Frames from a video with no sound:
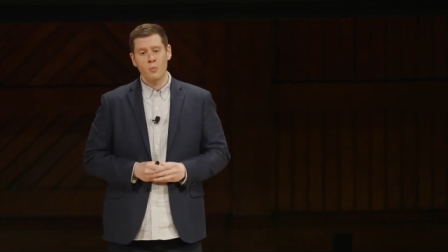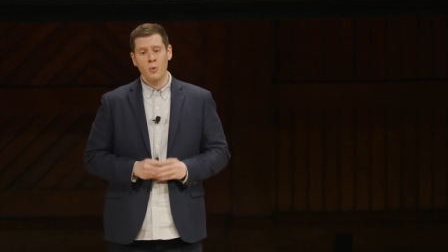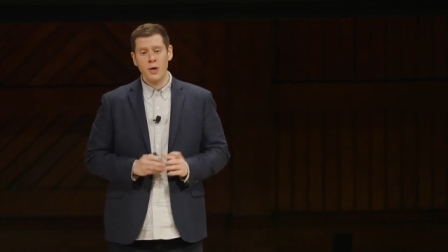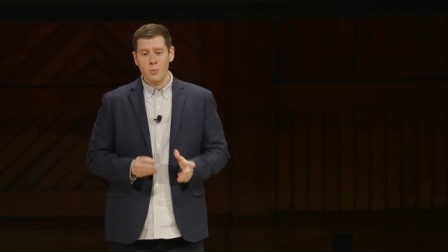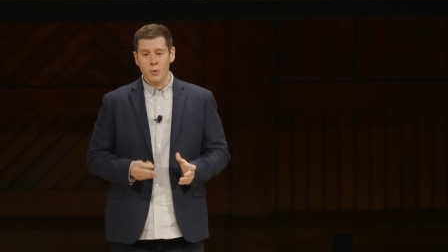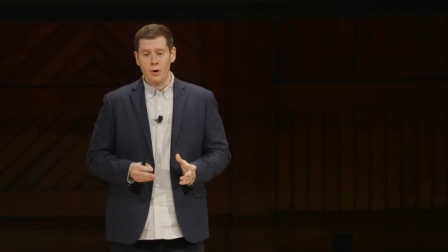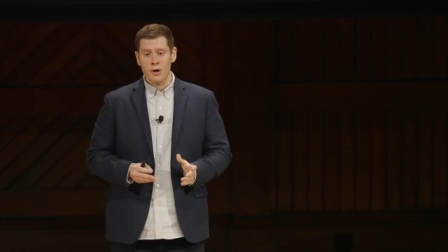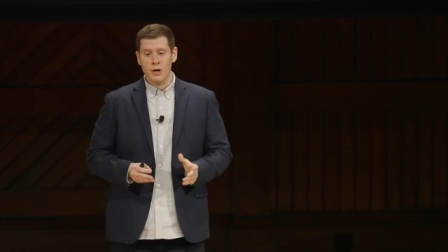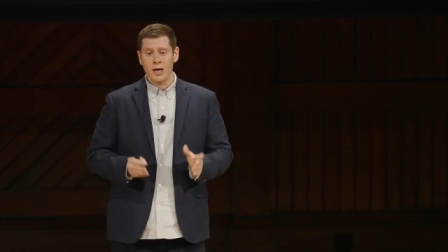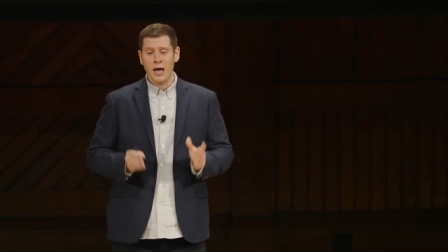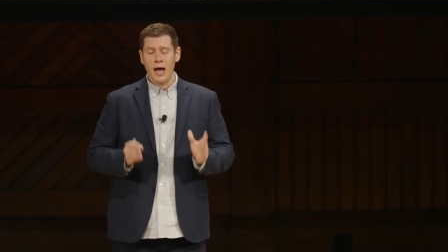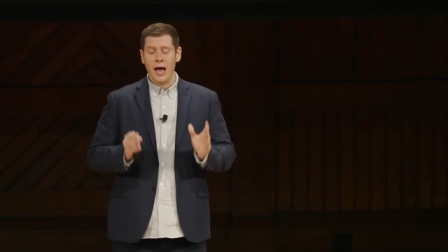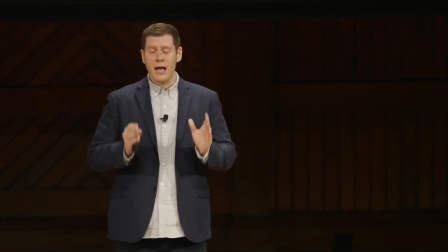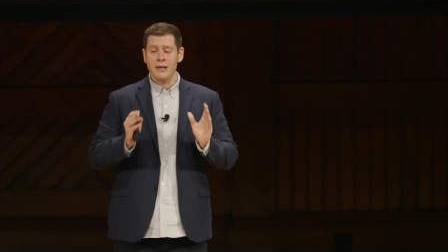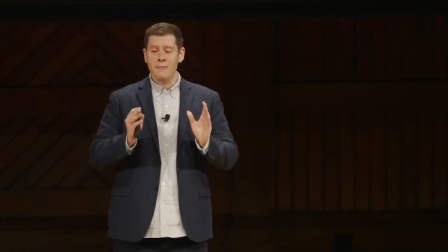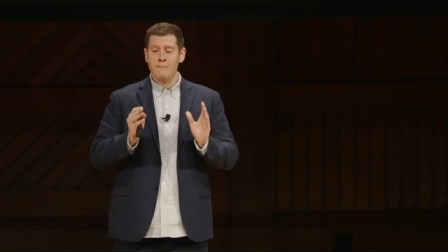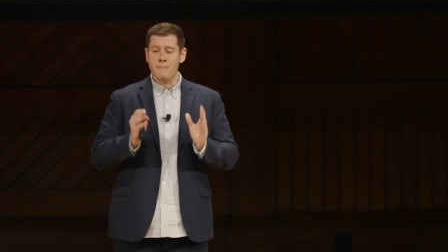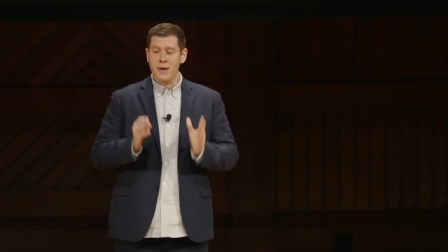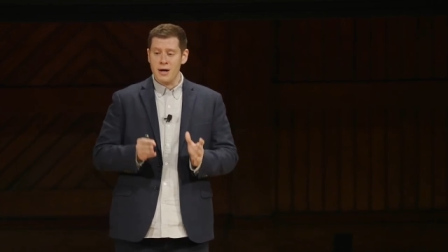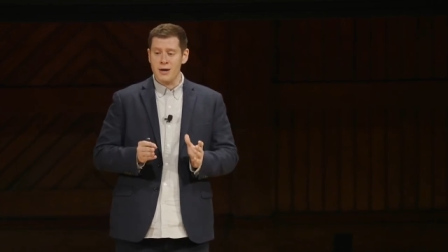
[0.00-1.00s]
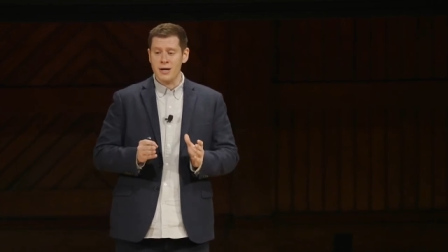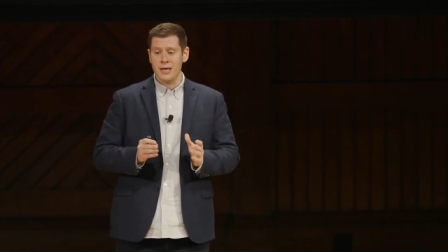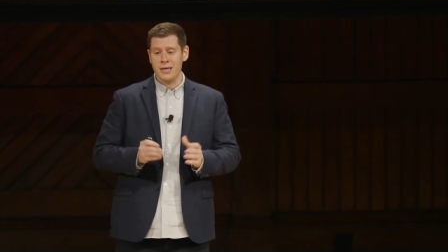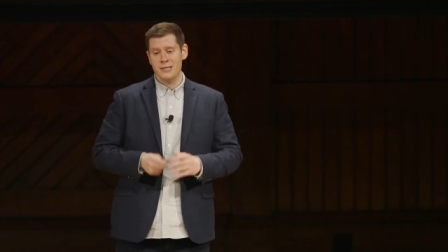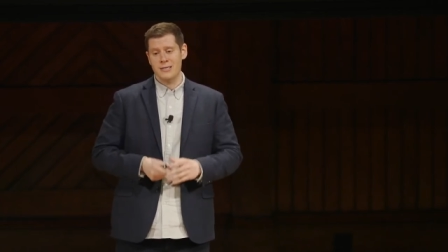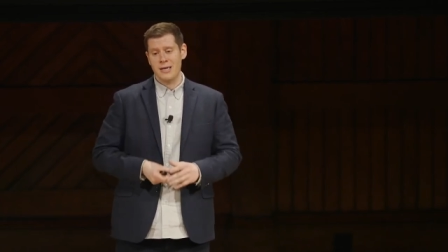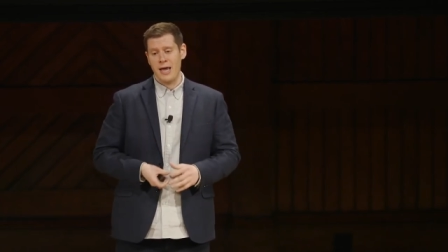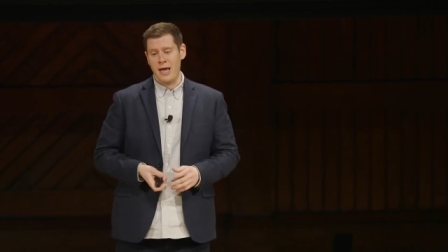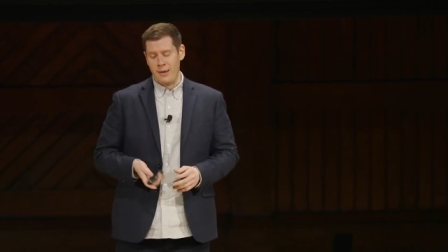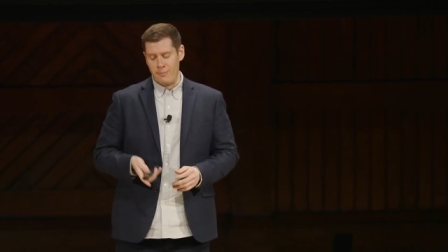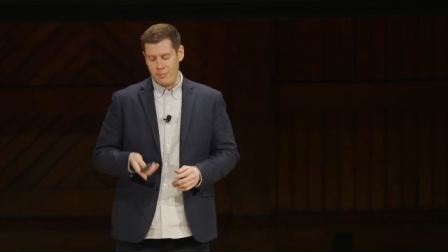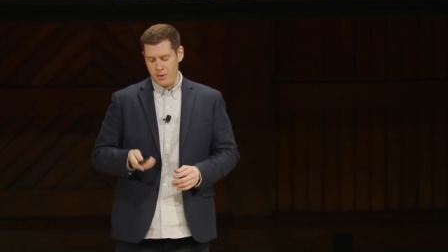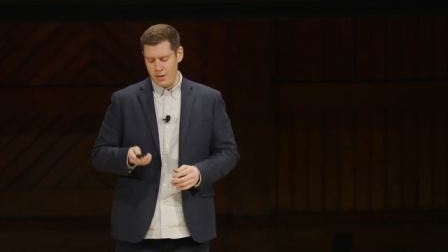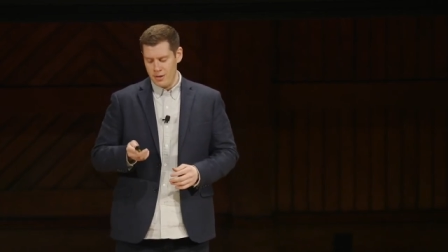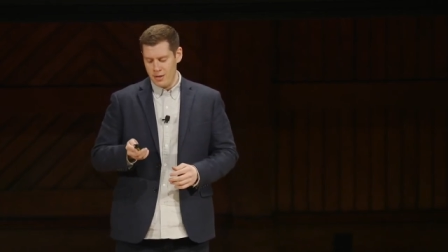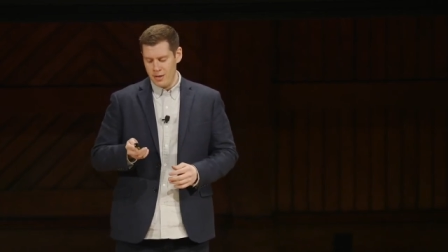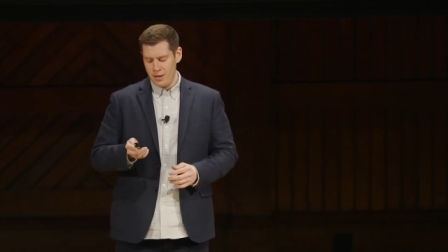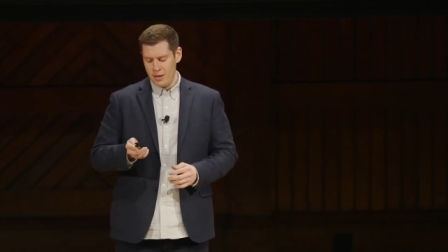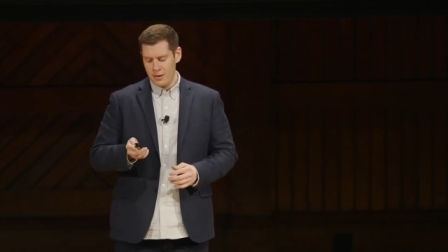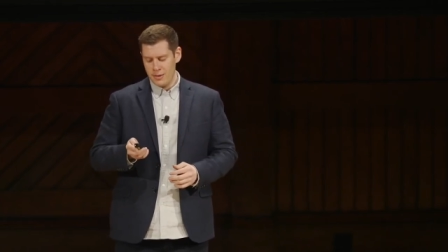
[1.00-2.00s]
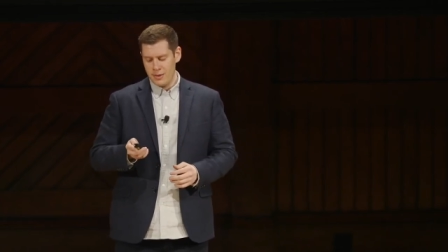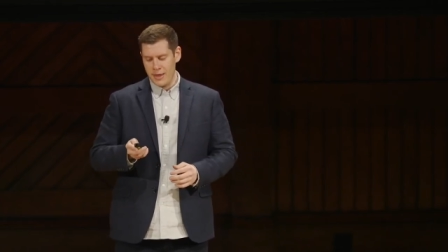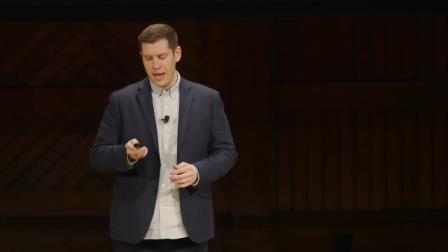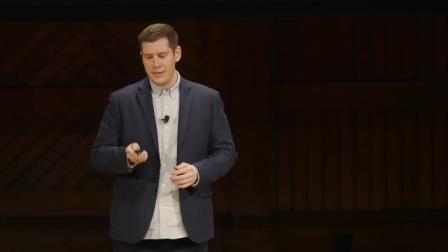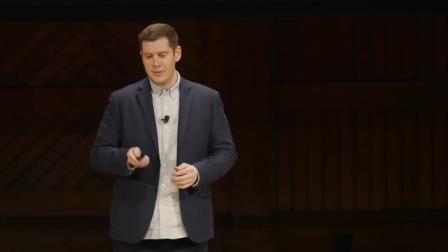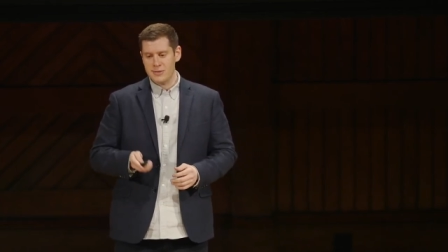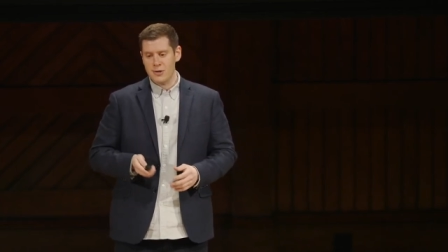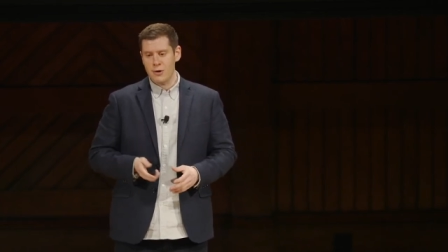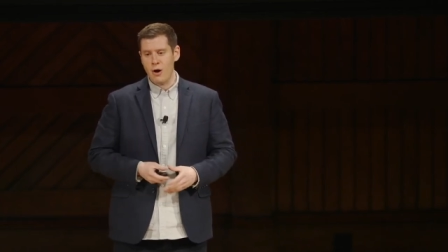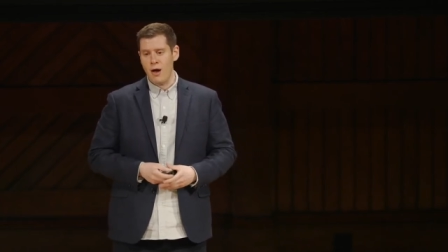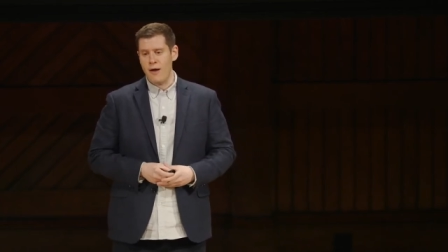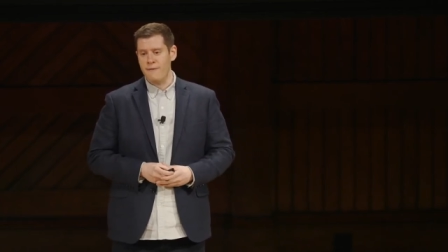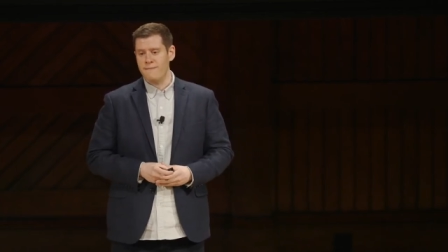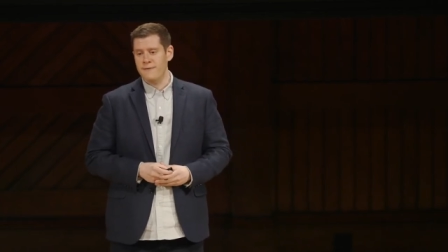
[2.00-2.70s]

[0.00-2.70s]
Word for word: We work on American time. That's our